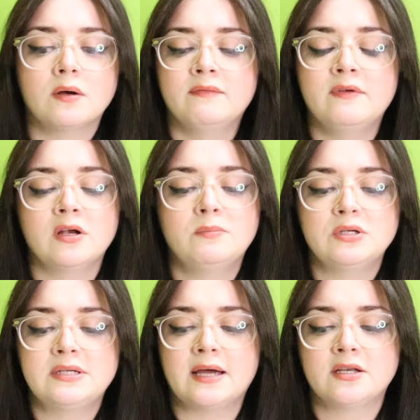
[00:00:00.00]
very
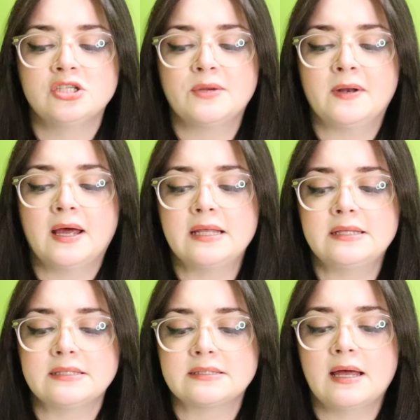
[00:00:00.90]
protected, Gemini, at
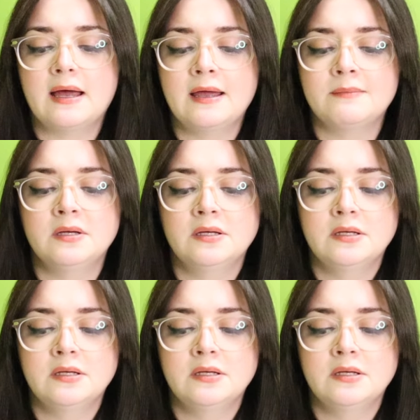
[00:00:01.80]
this time.